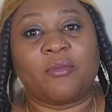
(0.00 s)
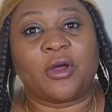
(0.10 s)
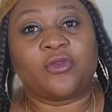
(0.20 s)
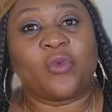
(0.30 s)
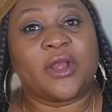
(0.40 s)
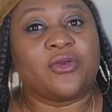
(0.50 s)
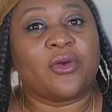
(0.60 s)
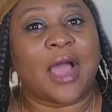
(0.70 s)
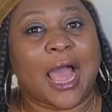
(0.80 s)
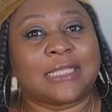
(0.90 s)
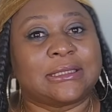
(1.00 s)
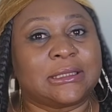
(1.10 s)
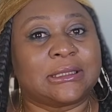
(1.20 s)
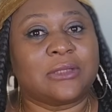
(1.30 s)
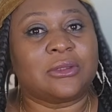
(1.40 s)
But when you are
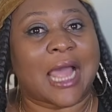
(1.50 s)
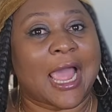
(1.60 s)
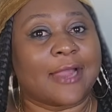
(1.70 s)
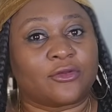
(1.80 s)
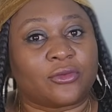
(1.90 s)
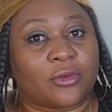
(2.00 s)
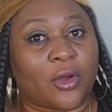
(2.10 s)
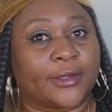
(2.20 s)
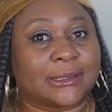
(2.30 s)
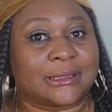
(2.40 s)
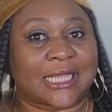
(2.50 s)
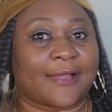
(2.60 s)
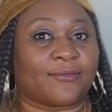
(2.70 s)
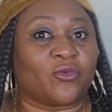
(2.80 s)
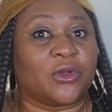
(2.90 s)
sitting idle all the
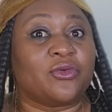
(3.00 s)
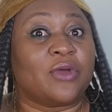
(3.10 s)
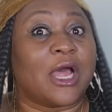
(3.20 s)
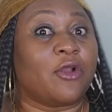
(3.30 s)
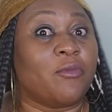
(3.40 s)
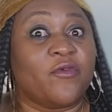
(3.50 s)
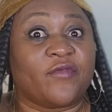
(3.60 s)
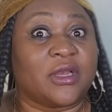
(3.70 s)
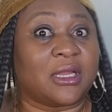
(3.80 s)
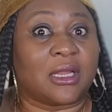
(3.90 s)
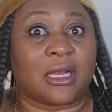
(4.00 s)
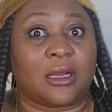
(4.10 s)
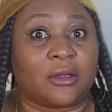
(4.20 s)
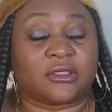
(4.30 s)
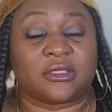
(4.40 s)
time, when you are not moving a
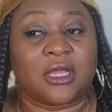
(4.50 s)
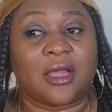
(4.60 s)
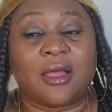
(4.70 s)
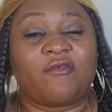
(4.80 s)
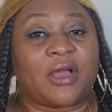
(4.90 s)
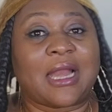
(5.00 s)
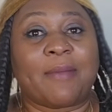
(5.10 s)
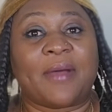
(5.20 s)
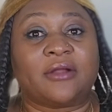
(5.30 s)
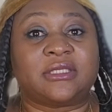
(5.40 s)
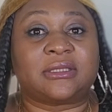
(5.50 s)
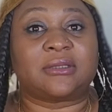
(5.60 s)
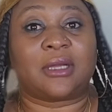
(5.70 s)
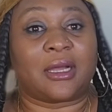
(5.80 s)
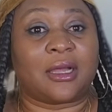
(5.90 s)
lot, forget about
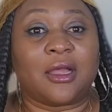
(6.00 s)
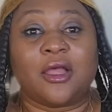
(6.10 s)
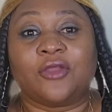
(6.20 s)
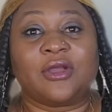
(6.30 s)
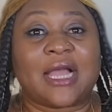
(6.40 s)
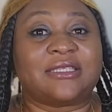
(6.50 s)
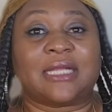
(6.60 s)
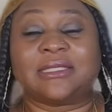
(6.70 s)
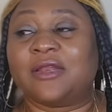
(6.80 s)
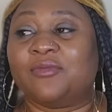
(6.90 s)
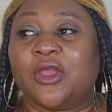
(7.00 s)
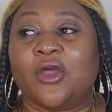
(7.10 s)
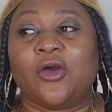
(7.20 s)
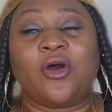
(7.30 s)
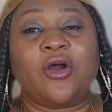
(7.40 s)
her. You guys are telling me,
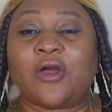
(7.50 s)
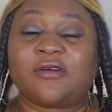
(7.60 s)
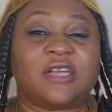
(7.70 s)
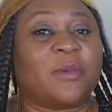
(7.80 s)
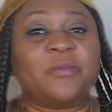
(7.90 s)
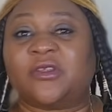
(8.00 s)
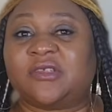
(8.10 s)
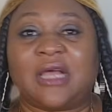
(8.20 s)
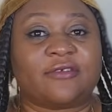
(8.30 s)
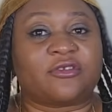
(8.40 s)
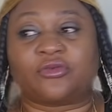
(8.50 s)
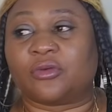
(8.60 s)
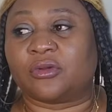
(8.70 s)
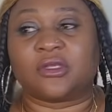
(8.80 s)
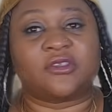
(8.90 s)
oh, Congress mom doesn't have
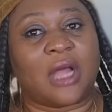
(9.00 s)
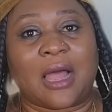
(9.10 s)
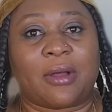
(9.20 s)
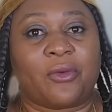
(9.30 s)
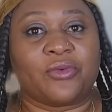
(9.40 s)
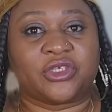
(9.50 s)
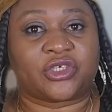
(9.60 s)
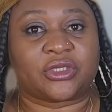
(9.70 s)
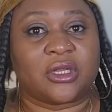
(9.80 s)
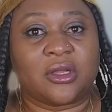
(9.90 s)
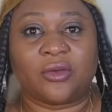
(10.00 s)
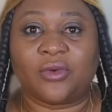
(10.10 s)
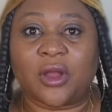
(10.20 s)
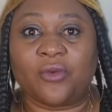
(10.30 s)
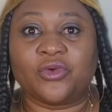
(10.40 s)
stroke. It's not our wish.
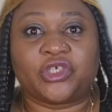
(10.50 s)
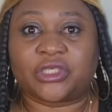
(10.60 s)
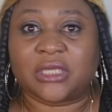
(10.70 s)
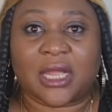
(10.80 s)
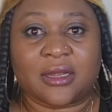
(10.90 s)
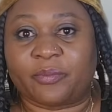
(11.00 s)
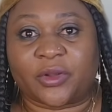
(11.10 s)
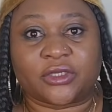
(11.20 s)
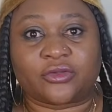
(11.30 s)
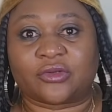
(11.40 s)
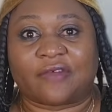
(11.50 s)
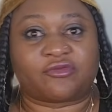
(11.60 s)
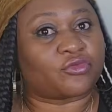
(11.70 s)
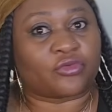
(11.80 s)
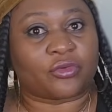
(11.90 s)
We're not wishing anybody to
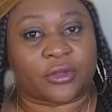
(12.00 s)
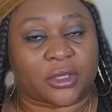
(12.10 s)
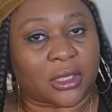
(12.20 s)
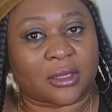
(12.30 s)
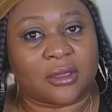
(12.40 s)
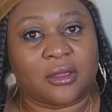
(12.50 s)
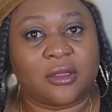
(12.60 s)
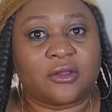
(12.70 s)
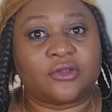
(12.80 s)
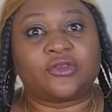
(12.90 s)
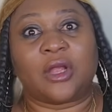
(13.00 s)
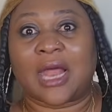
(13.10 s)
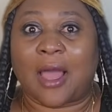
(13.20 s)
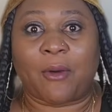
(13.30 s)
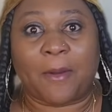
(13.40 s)
have stroke here. It's
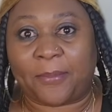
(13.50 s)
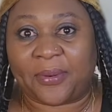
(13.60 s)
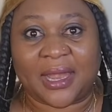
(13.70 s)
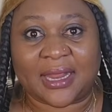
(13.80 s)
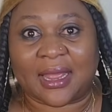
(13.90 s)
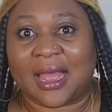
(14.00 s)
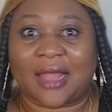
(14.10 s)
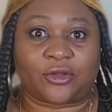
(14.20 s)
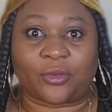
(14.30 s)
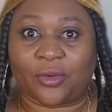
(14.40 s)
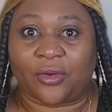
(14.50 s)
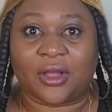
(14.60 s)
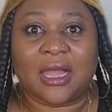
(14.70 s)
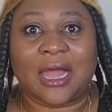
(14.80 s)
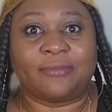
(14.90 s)
not our prayer at
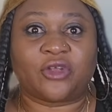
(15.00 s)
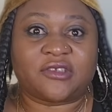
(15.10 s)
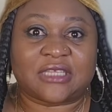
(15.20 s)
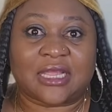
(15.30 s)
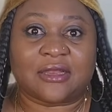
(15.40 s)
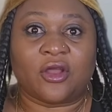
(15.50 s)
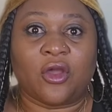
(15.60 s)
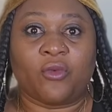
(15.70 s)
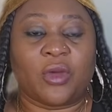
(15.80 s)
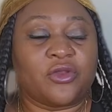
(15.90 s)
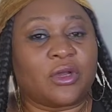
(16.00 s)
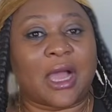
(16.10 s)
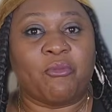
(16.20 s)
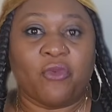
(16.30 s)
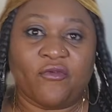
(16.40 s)
all. I'm just saying, when you
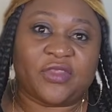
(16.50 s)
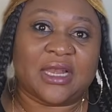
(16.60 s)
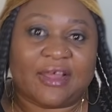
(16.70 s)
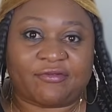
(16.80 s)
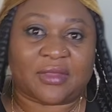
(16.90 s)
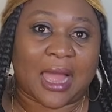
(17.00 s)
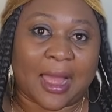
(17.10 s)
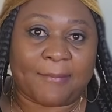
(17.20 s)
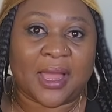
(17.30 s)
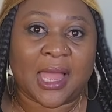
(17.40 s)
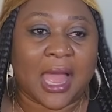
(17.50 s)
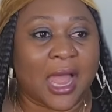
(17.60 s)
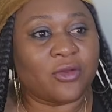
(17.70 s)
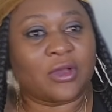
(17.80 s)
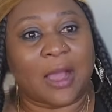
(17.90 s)
can move the left arm
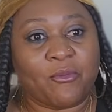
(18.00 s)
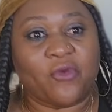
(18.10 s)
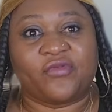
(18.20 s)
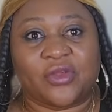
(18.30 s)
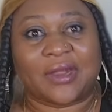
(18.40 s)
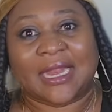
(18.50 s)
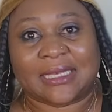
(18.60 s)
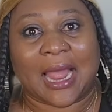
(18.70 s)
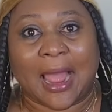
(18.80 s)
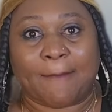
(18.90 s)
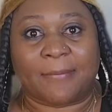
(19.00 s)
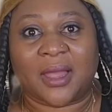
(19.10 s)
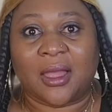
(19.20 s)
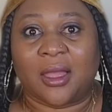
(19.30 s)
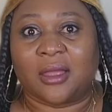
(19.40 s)
and you can move the right
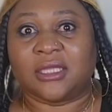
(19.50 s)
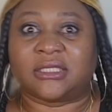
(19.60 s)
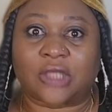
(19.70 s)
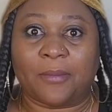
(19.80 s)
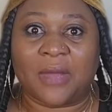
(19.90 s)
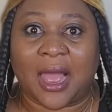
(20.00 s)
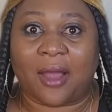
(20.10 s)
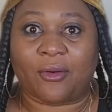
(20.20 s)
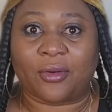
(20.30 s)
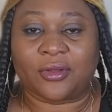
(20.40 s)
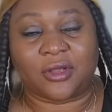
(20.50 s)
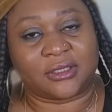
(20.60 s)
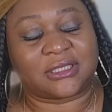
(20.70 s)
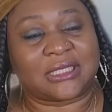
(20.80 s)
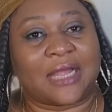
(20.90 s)
arm, is somehow, you
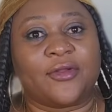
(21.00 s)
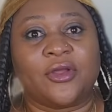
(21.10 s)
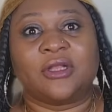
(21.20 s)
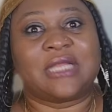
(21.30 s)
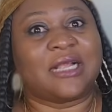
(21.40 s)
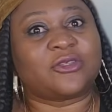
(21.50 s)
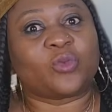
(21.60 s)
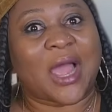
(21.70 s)
understand? That's